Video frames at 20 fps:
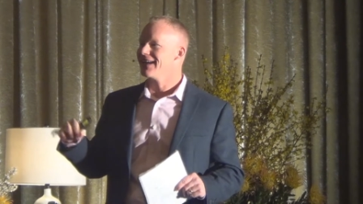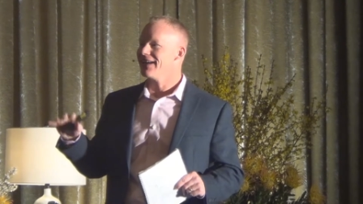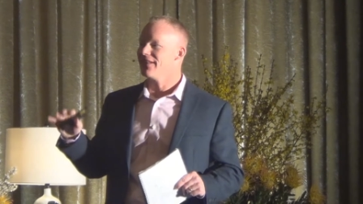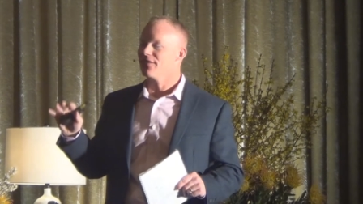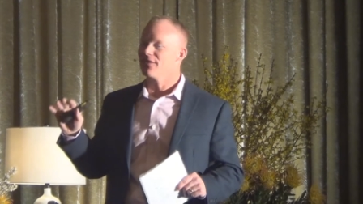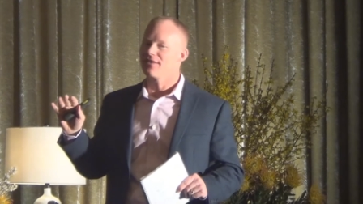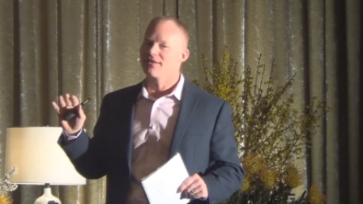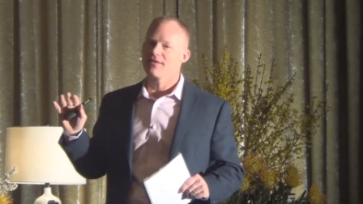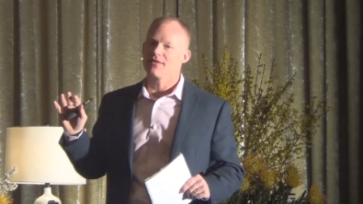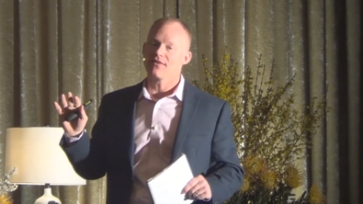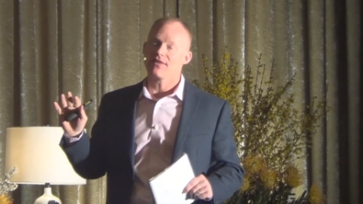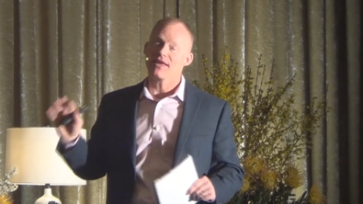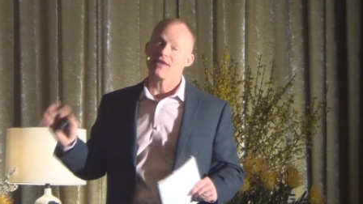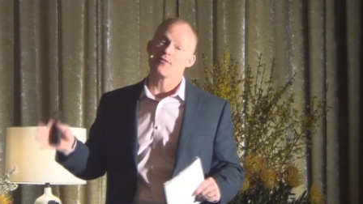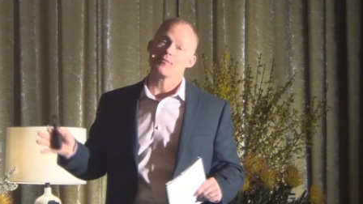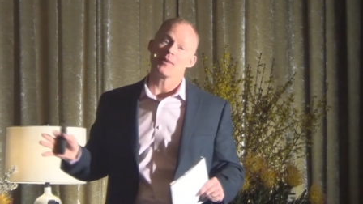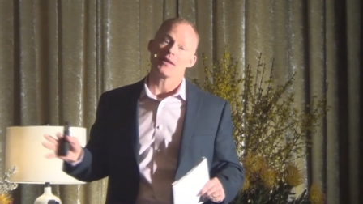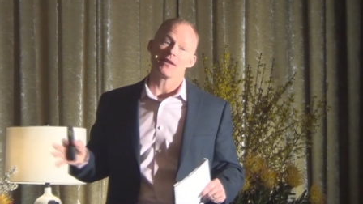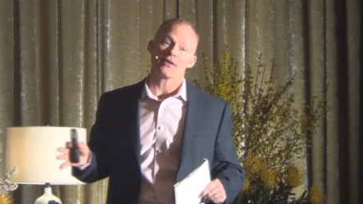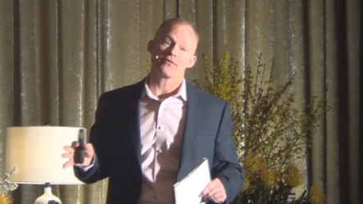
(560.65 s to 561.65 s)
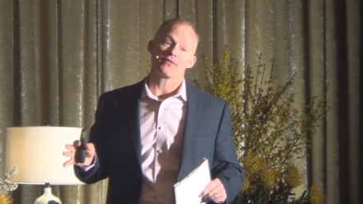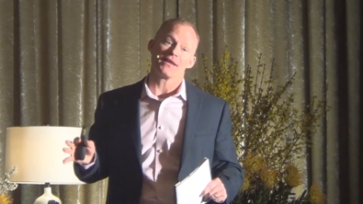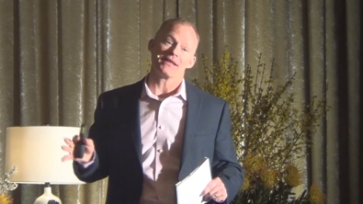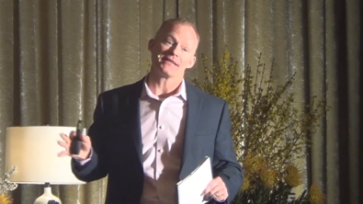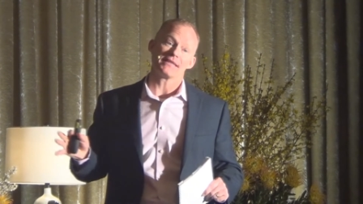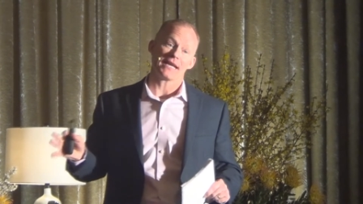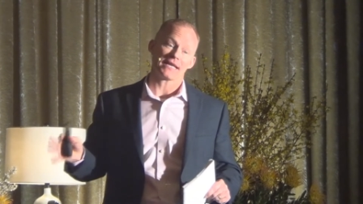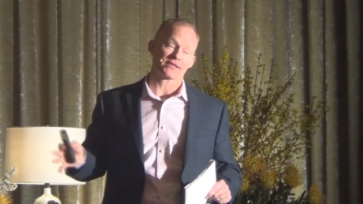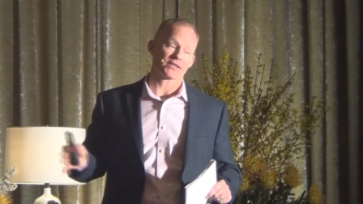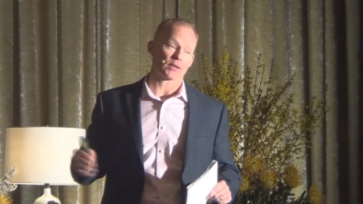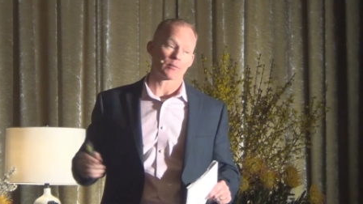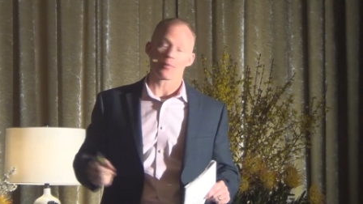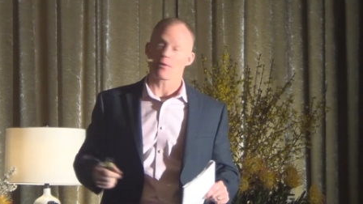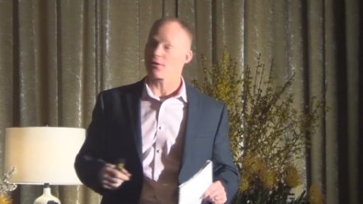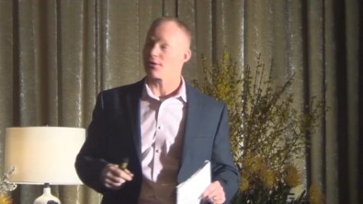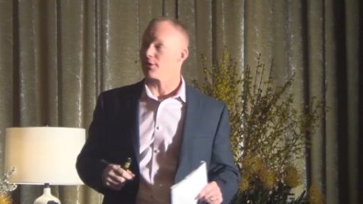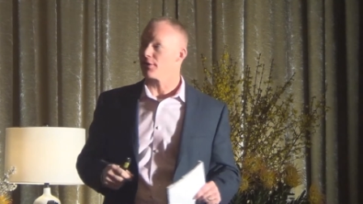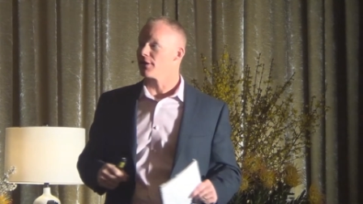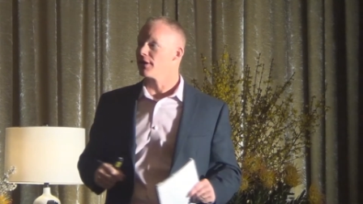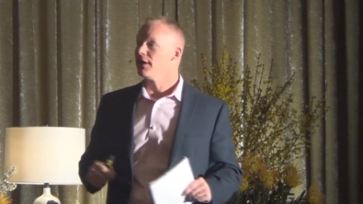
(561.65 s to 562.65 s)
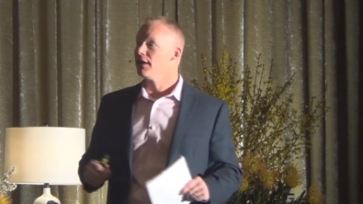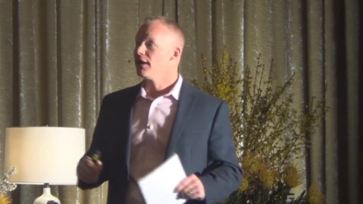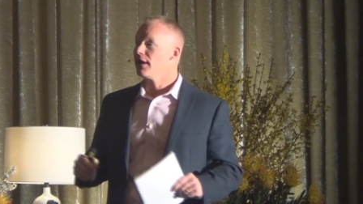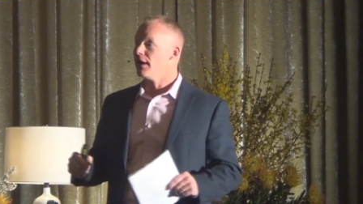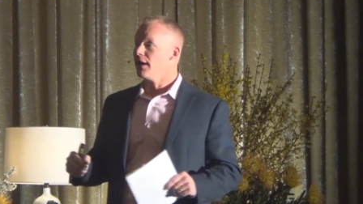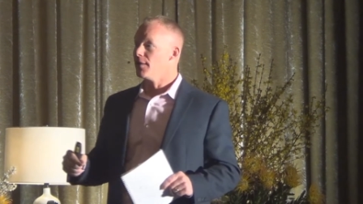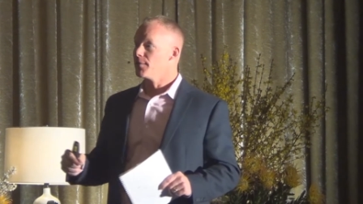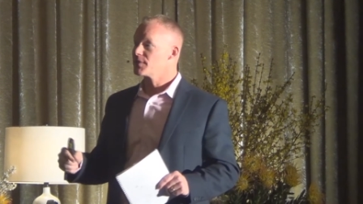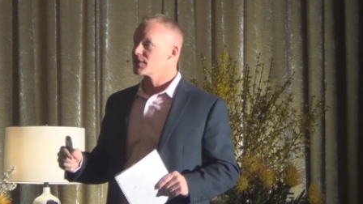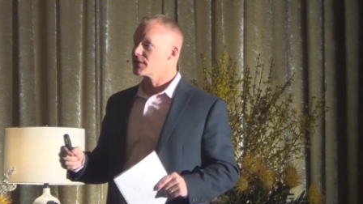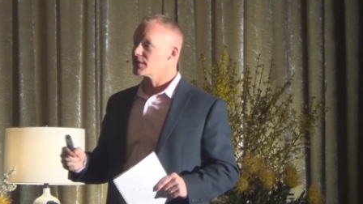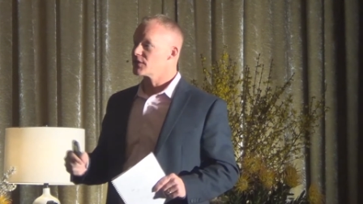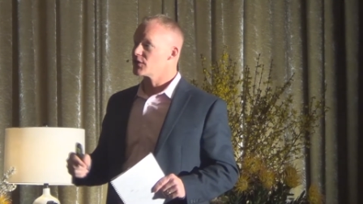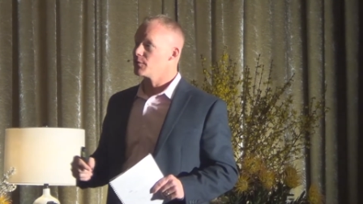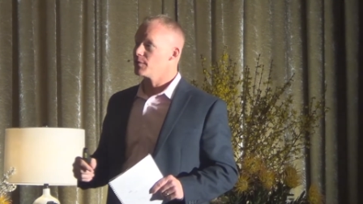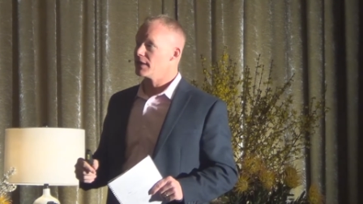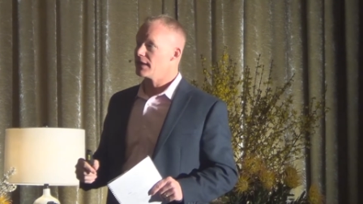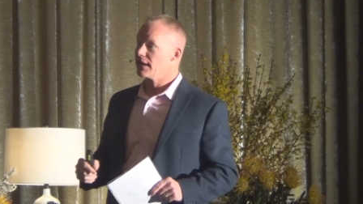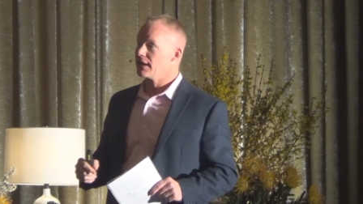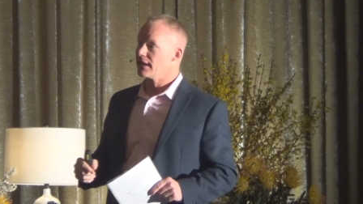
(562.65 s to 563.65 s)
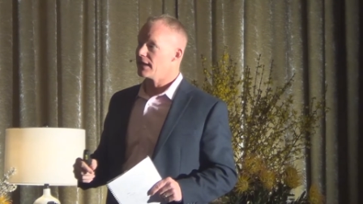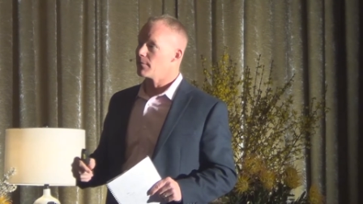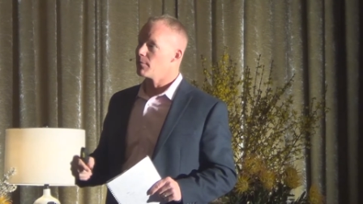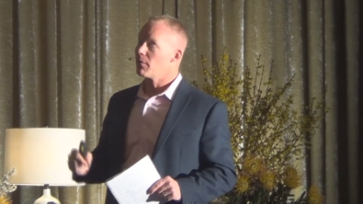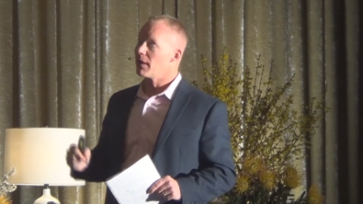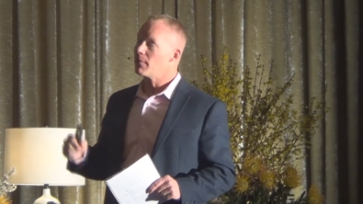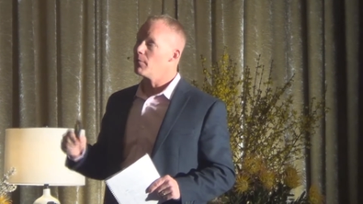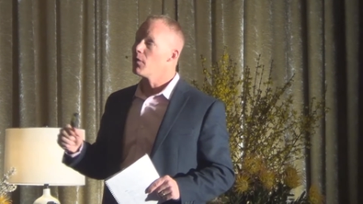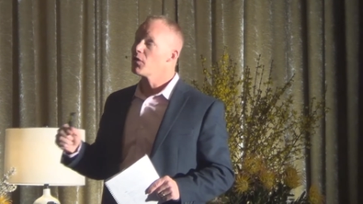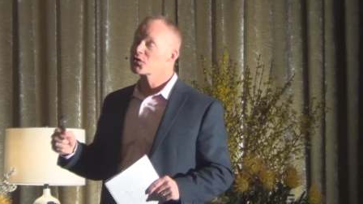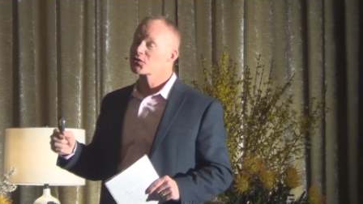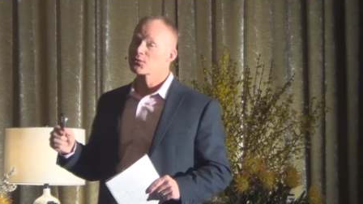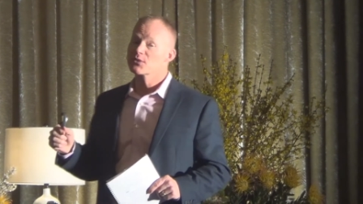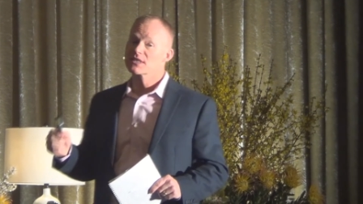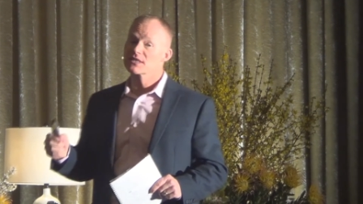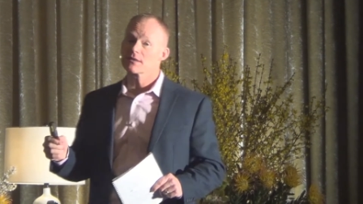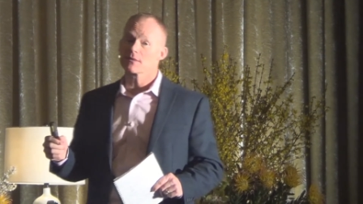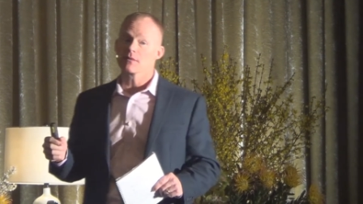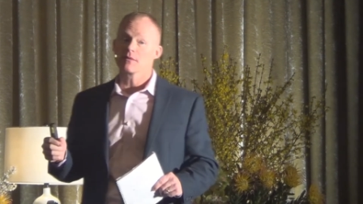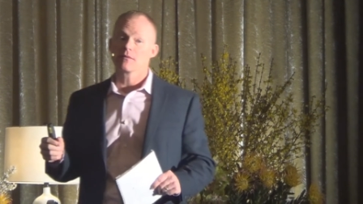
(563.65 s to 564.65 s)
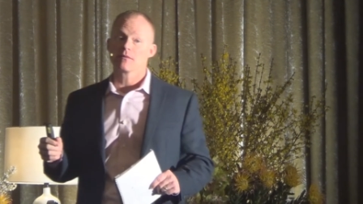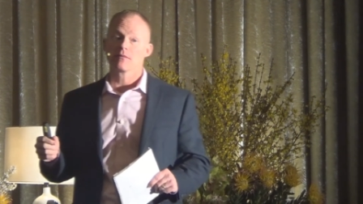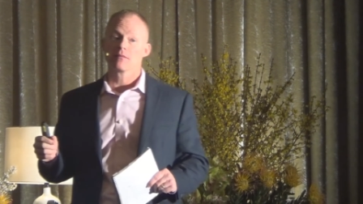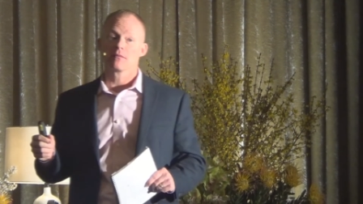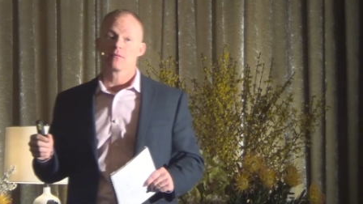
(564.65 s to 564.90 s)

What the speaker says: And they've been a fantastic partner since the beginning. My most recent